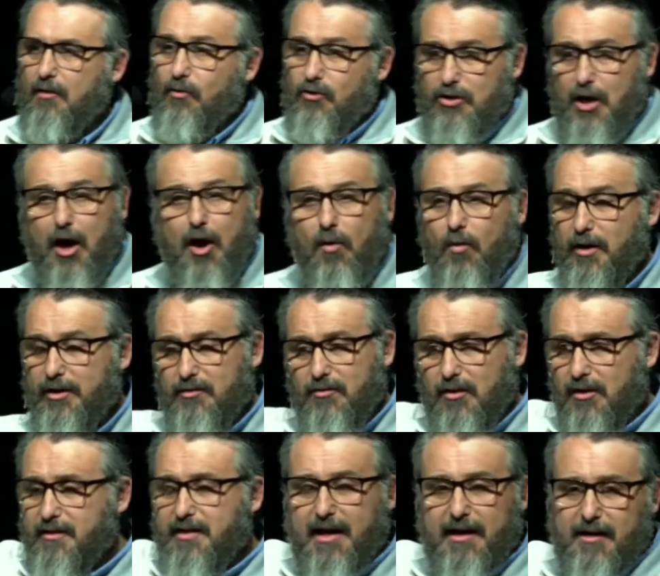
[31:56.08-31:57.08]
You see, God was
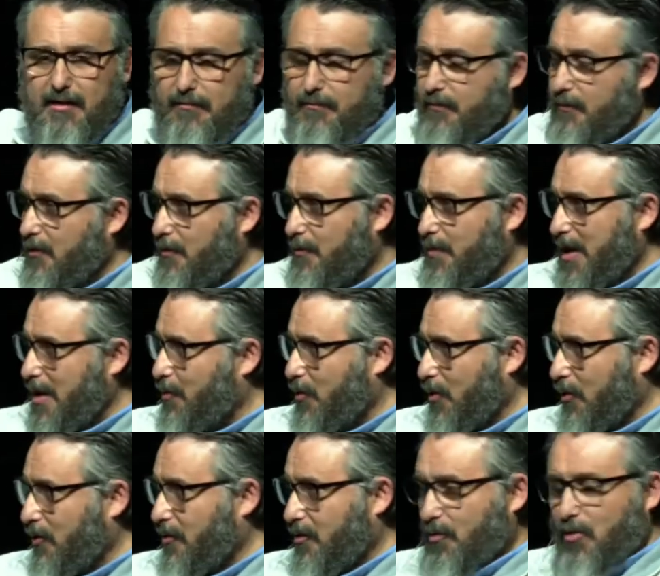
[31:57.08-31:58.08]
always going to take
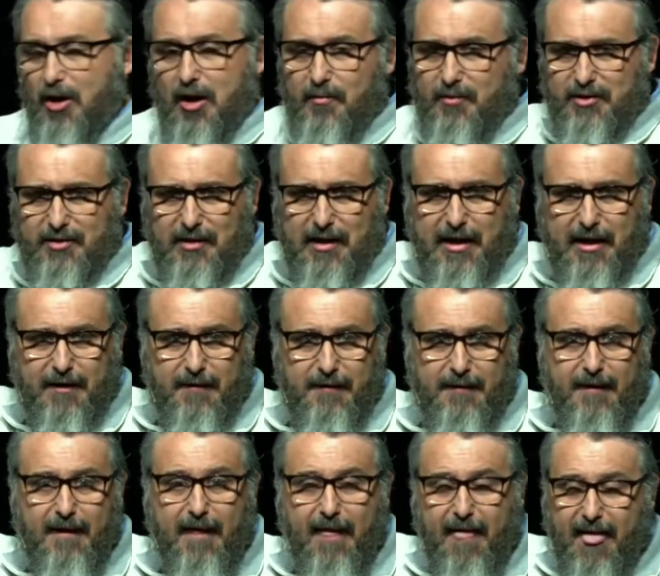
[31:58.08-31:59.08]
the people to the
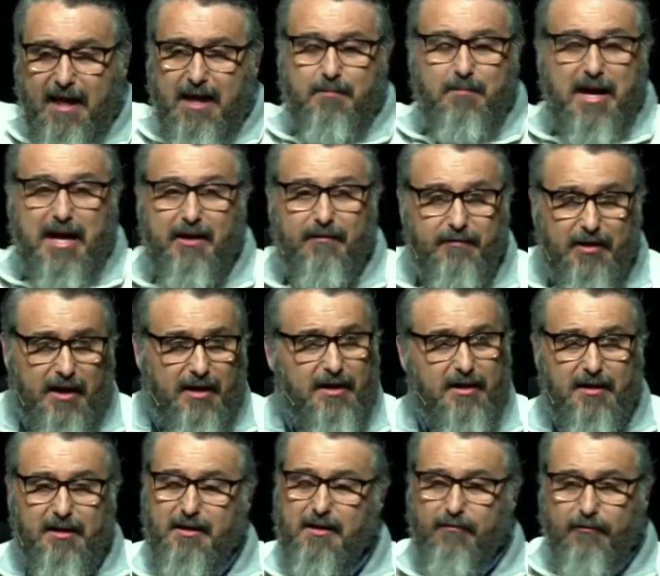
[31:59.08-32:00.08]
promised land. He
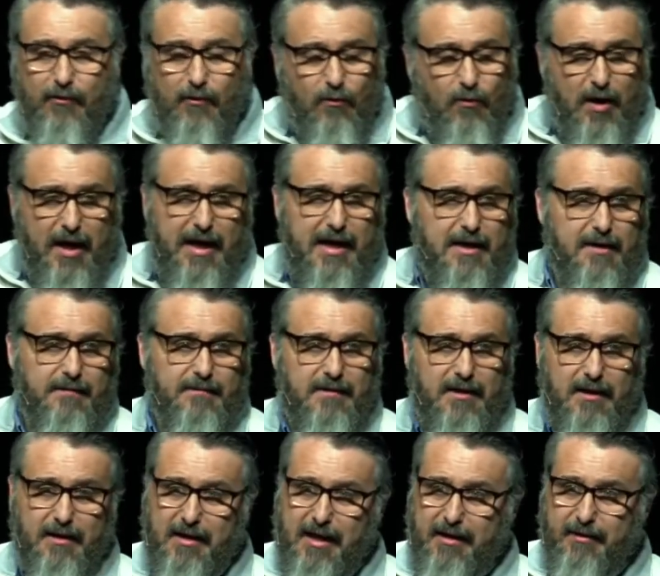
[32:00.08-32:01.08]
may have done it a different
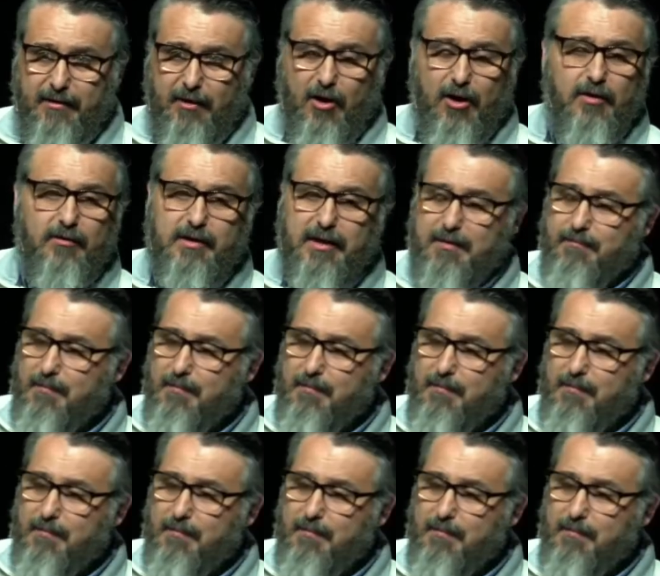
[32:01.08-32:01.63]
way than they